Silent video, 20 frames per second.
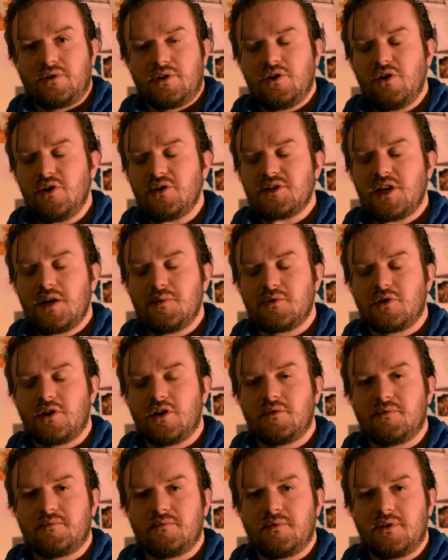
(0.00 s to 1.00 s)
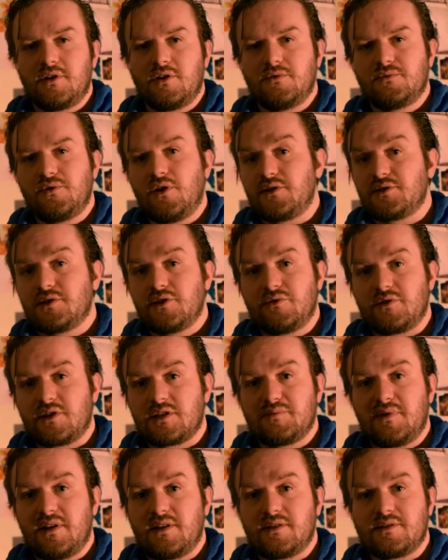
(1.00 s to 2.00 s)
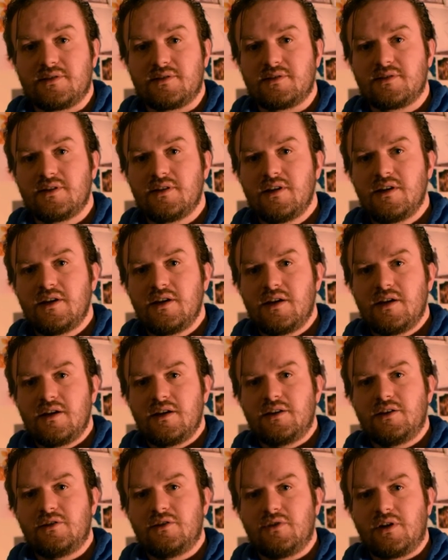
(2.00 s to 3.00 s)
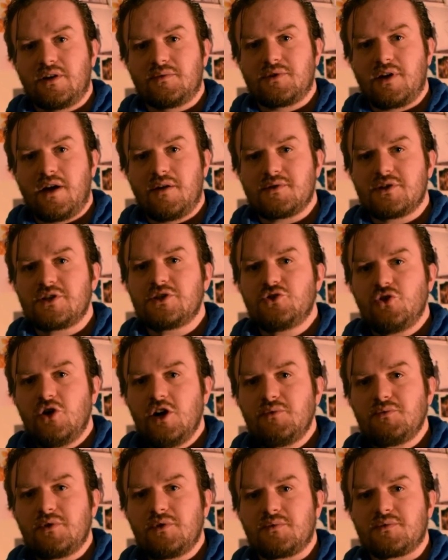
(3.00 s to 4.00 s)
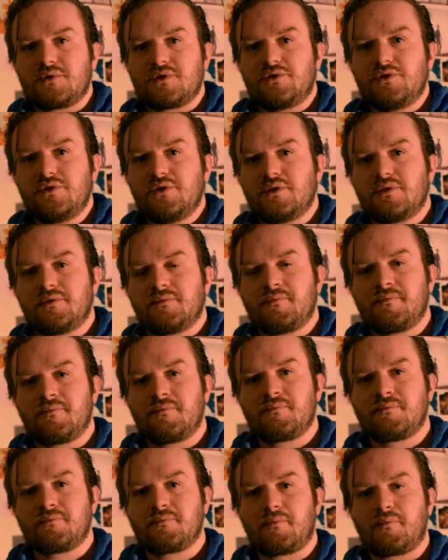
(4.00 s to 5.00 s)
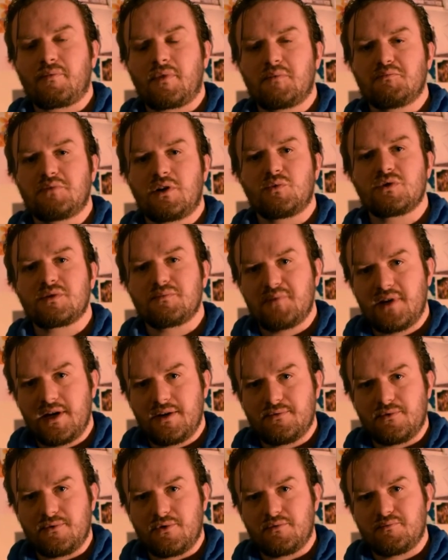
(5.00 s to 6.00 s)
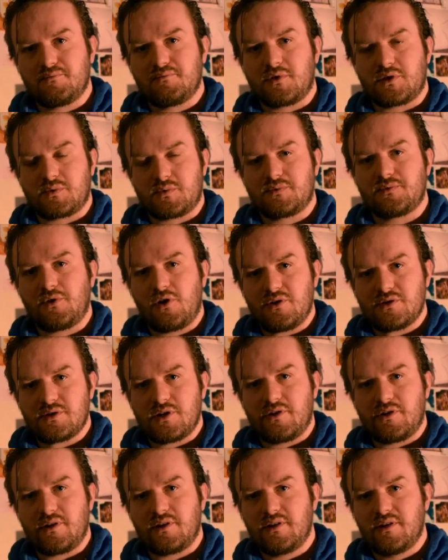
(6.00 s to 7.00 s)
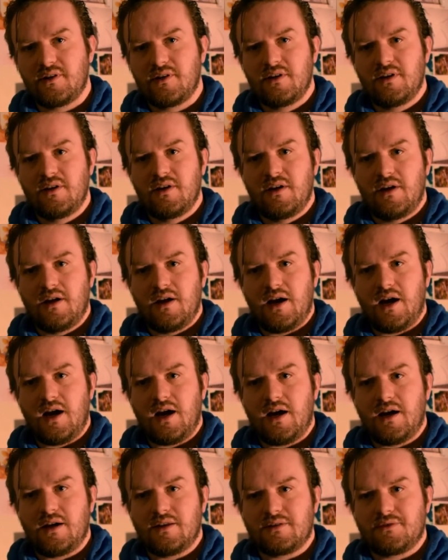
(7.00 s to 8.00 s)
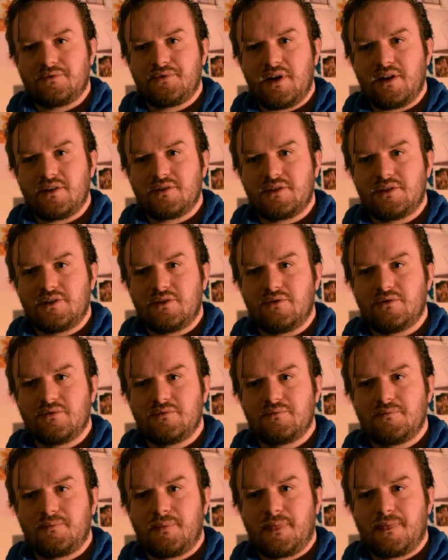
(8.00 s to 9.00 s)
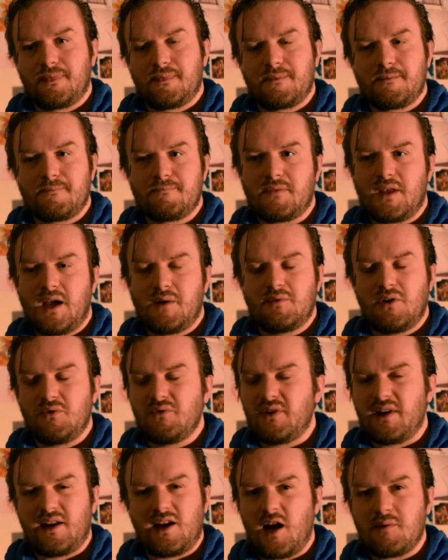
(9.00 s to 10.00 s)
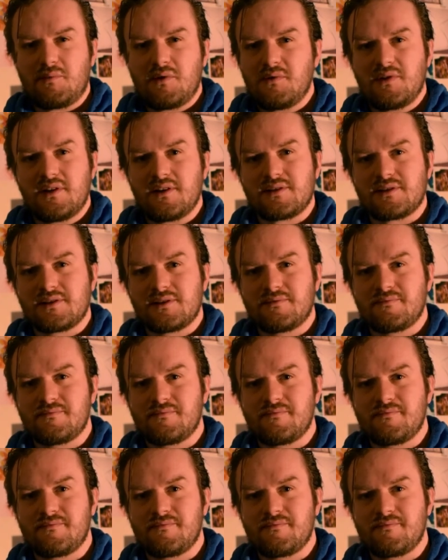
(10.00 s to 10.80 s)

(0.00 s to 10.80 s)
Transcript: The odd time I got, you know, volunteering expenses, you know, I was enjoying what I was doing, but I wasn't paid for it because it was voluntary. And I felt, you know, I'm not really happy with this.